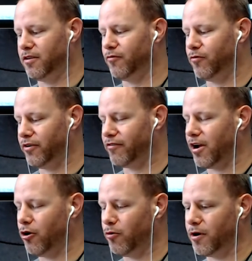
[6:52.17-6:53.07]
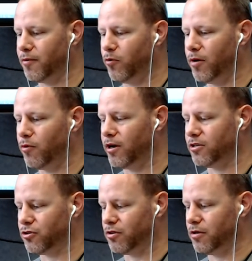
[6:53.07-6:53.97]
whenever I open up a web
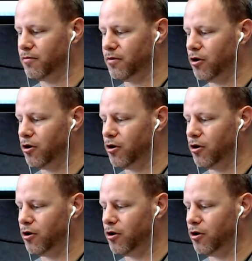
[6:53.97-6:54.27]
browser that